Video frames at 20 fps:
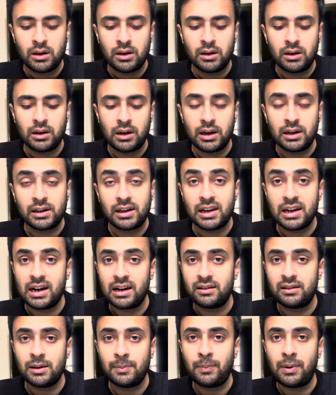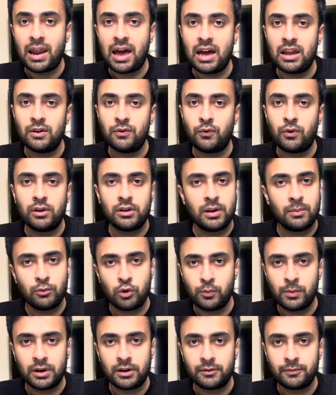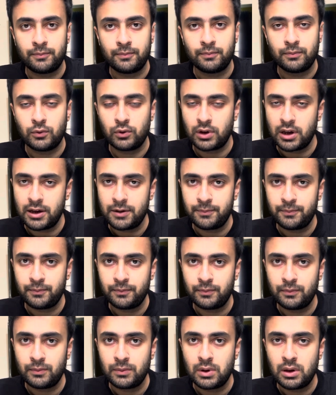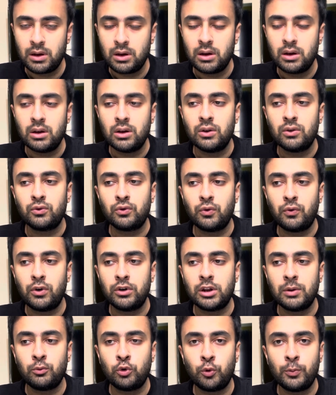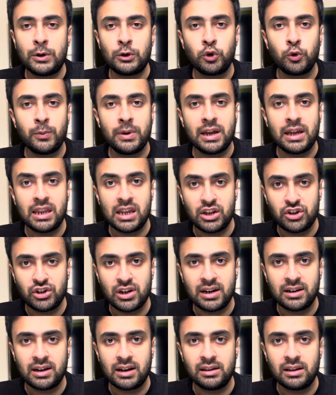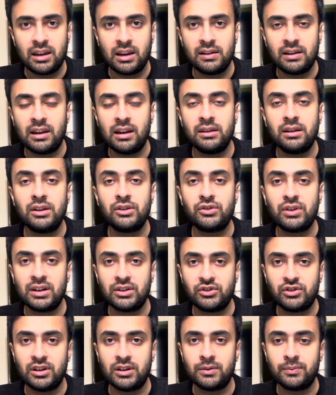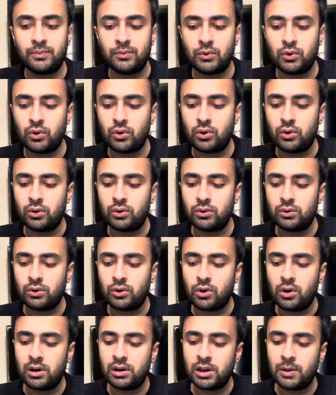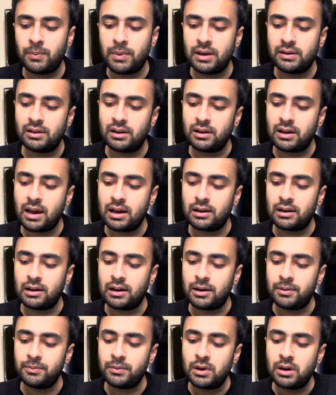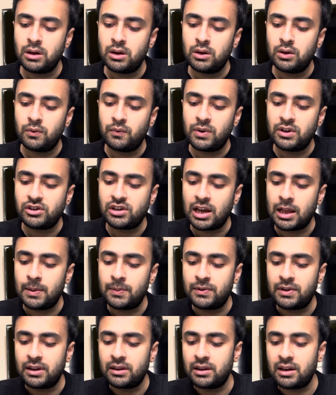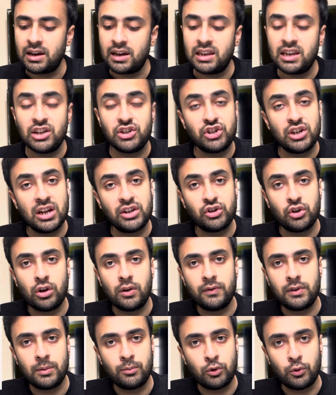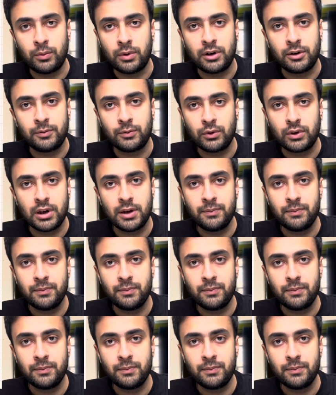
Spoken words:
it creates the plan for the movement. Okay. So for the movement to be initiated, there is another structure called the basal ganglia, which helps in the initiation of the movement. Okay.